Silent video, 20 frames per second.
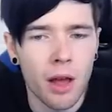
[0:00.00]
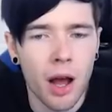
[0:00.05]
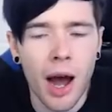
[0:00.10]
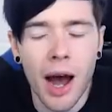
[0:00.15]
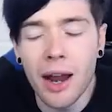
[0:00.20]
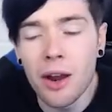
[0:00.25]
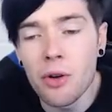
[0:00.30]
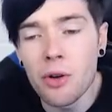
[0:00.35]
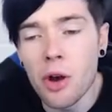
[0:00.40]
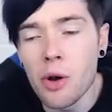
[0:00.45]

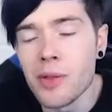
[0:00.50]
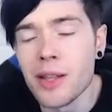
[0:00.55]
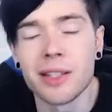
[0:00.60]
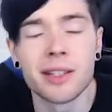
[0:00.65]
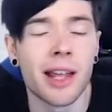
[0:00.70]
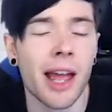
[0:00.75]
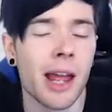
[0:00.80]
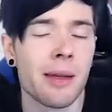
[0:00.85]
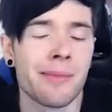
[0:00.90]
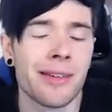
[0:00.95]
I don't know this
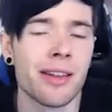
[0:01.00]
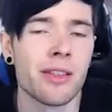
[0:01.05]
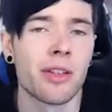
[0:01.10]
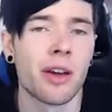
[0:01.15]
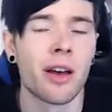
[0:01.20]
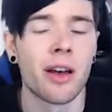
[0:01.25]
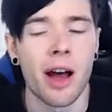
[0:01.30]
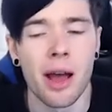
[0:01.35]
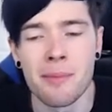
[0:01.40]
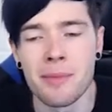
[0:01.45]
game either.
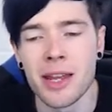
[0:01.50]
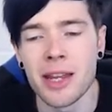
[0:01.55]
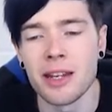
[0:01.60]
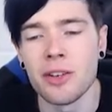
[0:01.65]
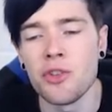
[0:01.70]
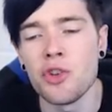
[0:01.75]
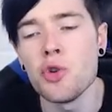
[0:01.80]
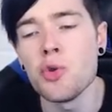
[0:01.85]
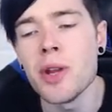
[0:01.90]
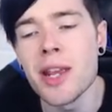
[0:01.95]
I
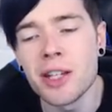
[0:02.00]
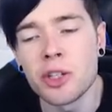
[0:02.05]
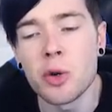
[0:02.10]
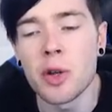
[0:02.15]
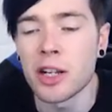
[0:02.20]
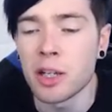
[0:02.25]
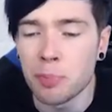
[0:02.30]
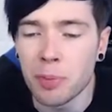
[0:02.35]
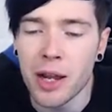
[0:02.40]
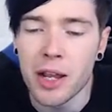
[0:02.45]
mean, you need to
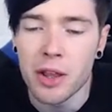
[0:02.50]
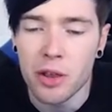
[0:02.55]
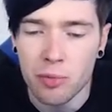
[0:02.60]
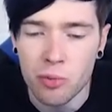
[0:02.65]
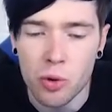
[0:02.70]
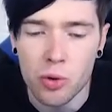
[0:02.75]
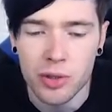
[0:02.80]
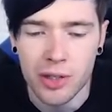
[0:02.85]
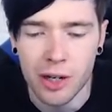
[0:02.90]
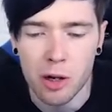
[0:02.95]
explain the
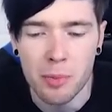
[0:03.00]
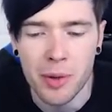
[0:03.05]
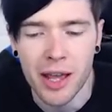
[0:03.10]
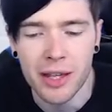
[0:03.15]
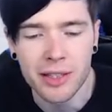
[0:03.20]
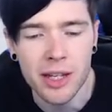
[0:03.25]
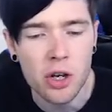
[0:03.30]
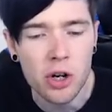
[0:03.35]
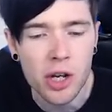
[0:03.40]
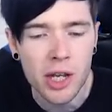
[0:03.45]
rules a little bit.
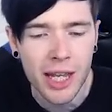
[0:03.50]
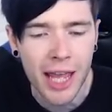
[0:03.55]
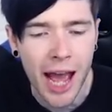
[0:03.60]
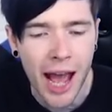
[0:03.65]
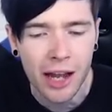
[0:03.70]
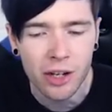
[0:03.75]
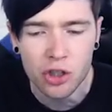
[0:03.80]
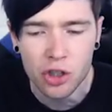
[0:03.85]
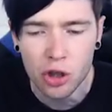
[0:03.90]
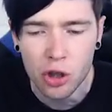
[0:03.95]
Is he going to
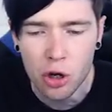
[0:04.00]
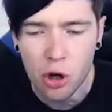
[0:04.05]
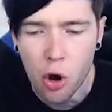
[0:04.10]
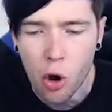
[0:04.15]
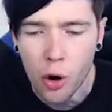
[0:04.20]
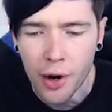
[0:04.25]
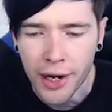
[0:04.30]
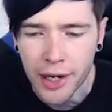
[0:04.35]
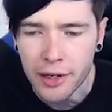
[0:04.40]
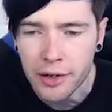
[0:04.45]
catch the
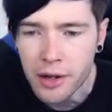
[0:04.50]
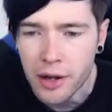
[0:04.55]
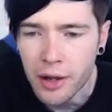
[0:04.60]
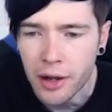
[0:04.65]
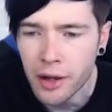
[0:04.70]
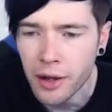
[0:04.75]
coin?